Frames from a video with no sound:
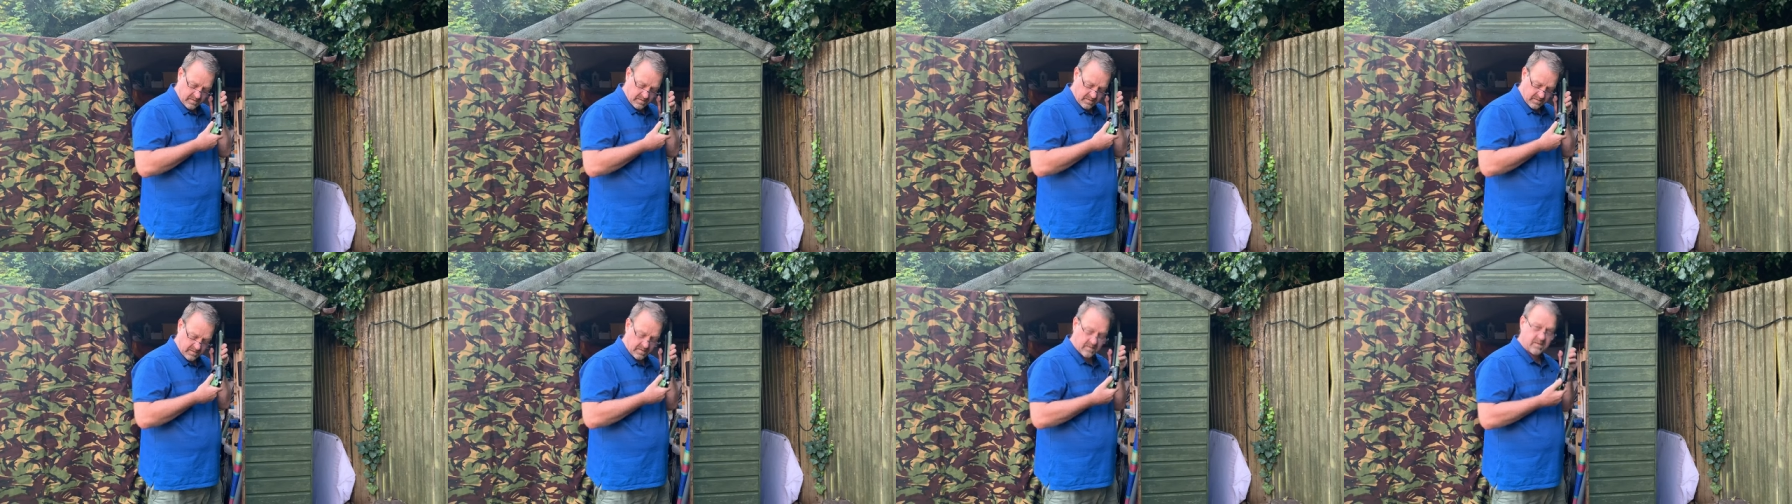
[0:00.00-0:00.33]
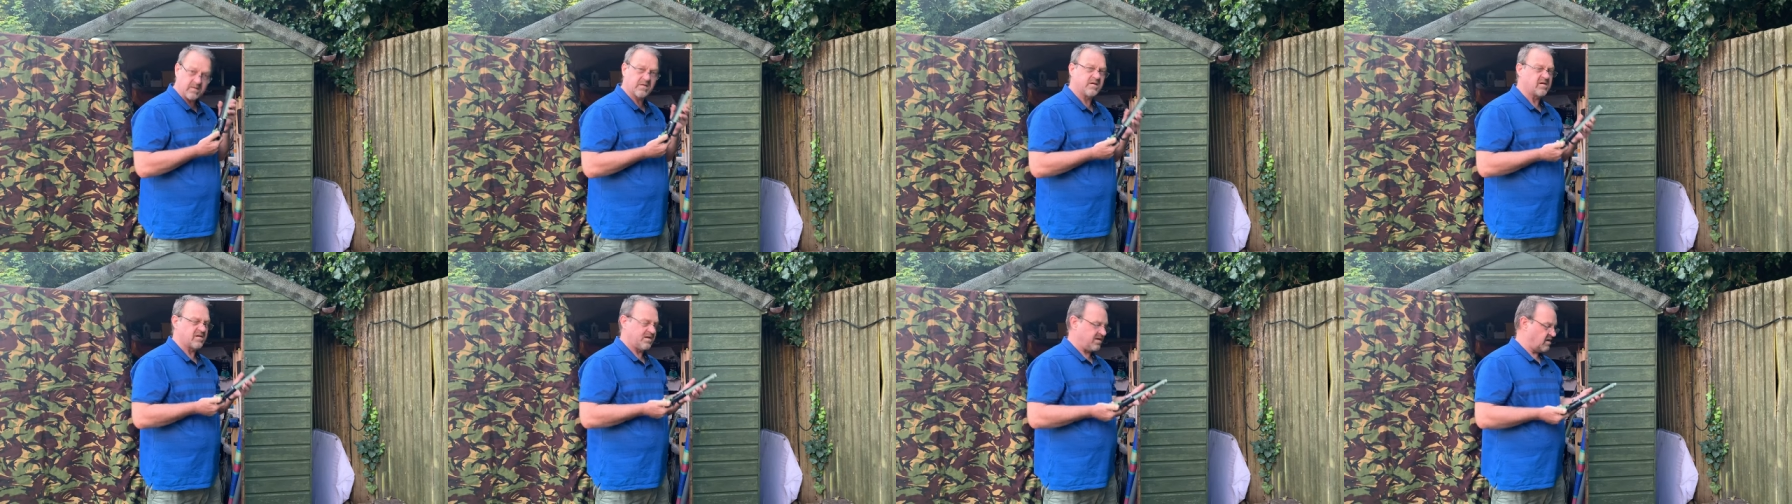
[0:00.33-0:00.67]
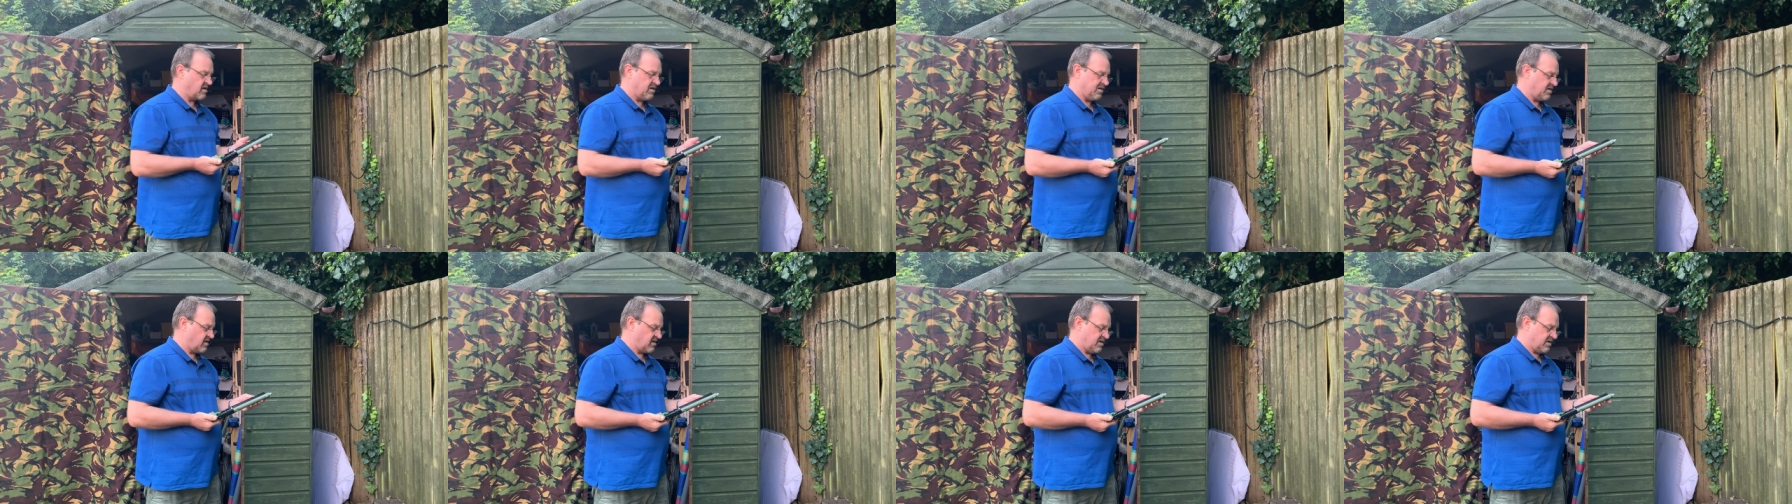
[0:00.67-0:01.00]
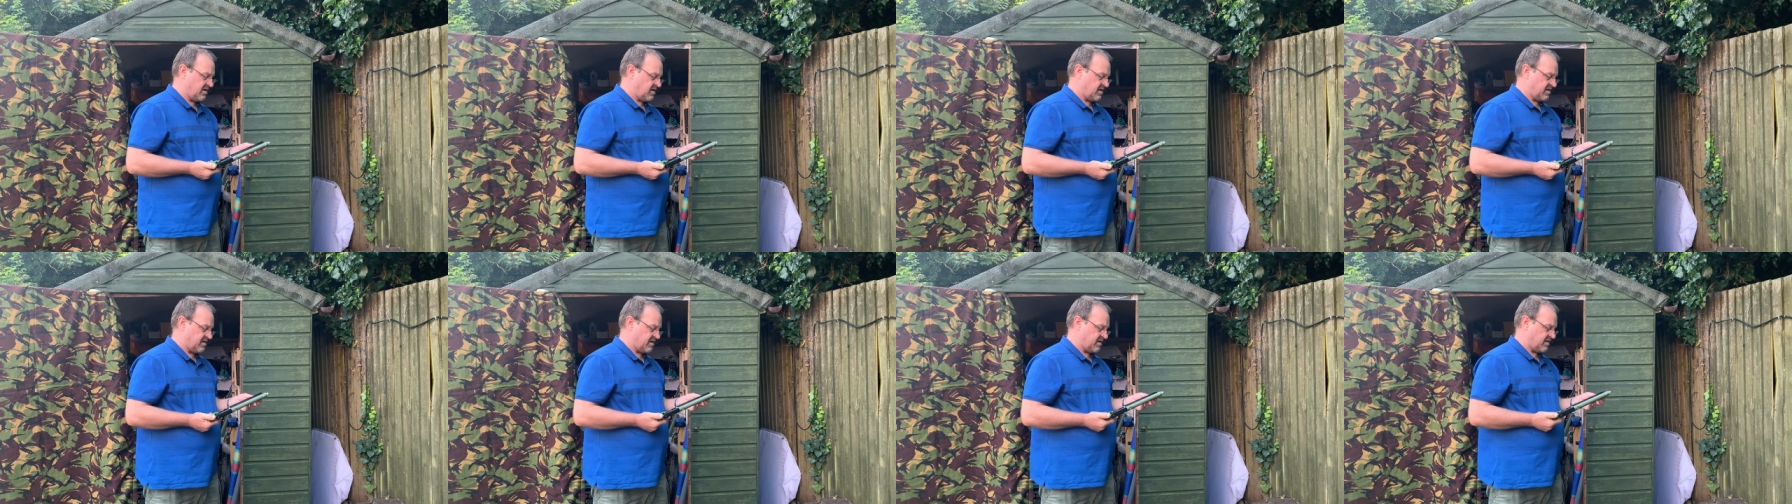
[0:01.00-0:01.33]
has that stopped it?
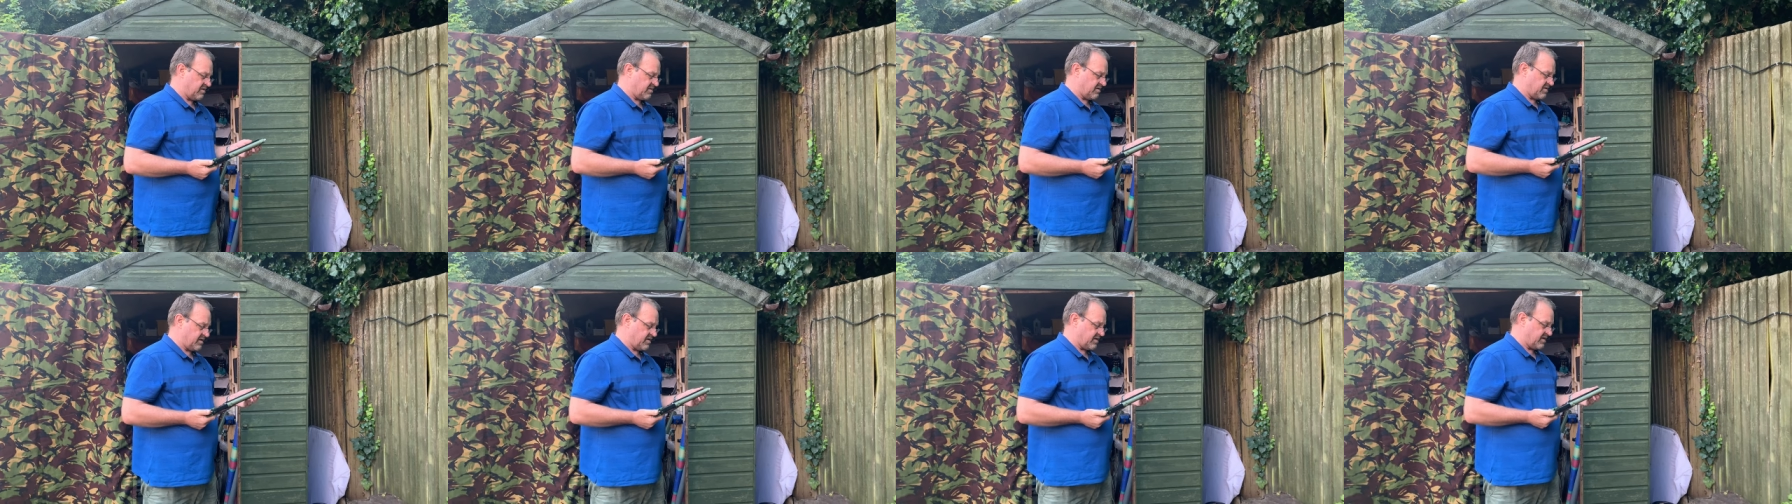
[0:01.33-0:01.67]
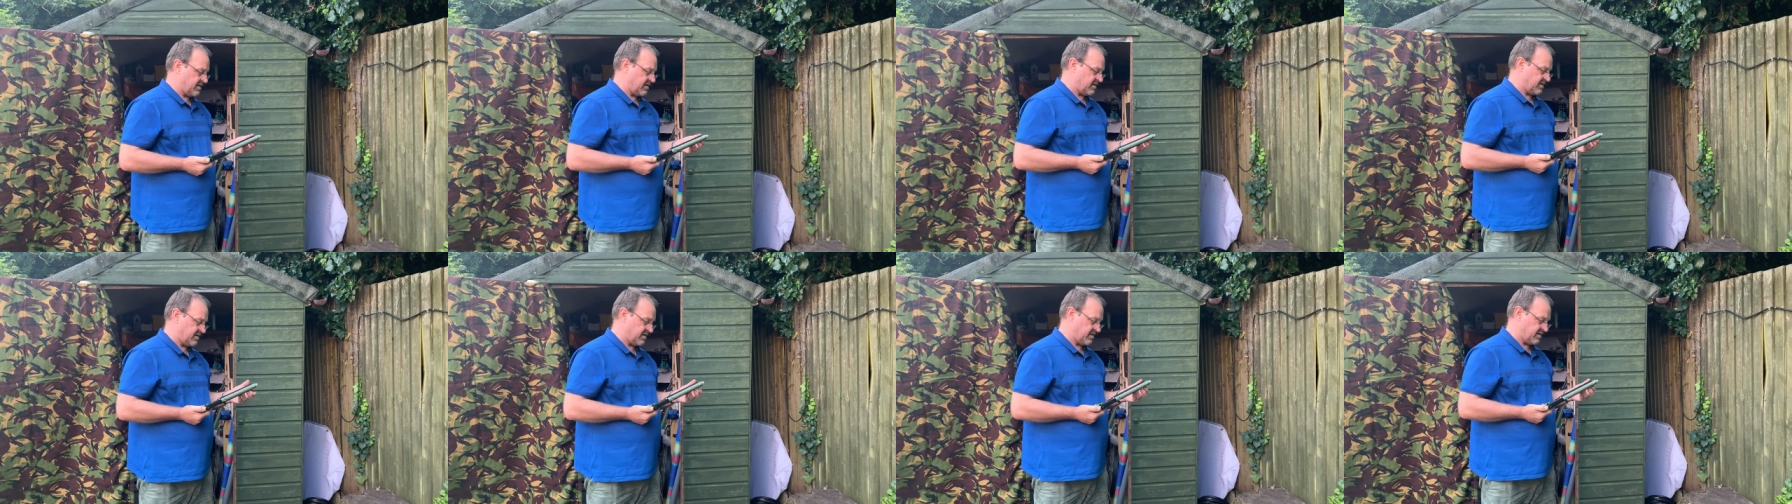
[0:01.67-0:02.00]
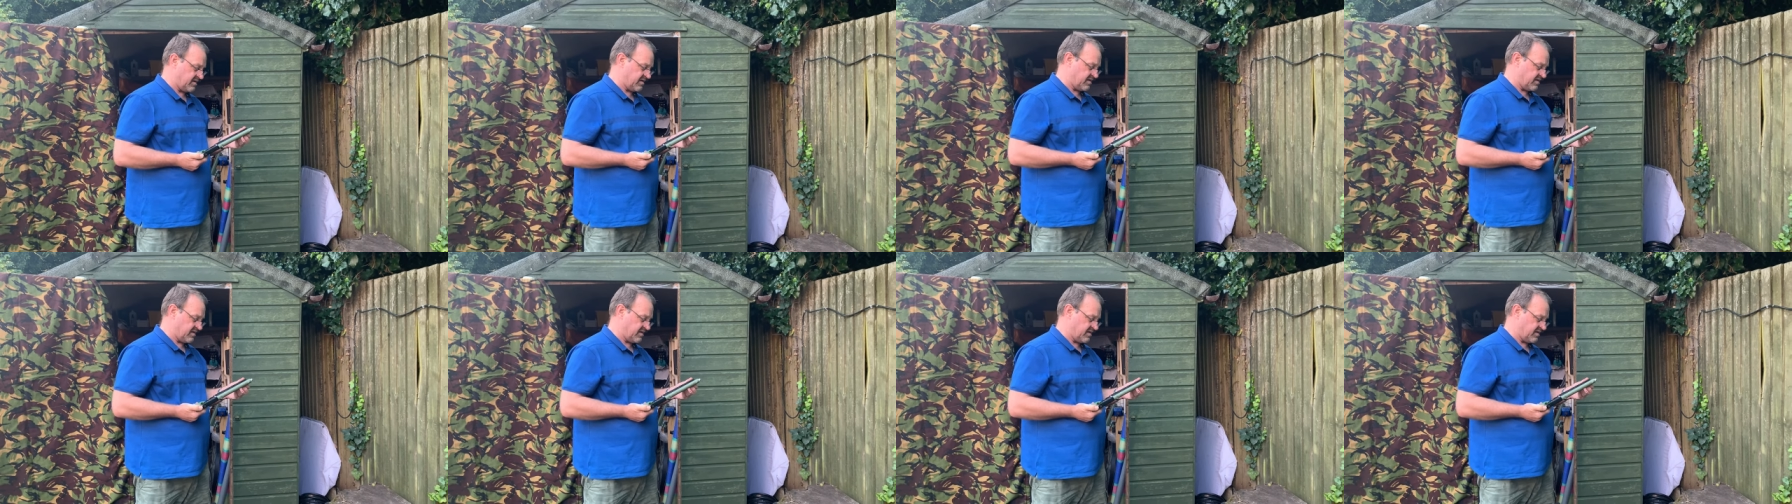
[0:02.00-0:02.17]
No. No.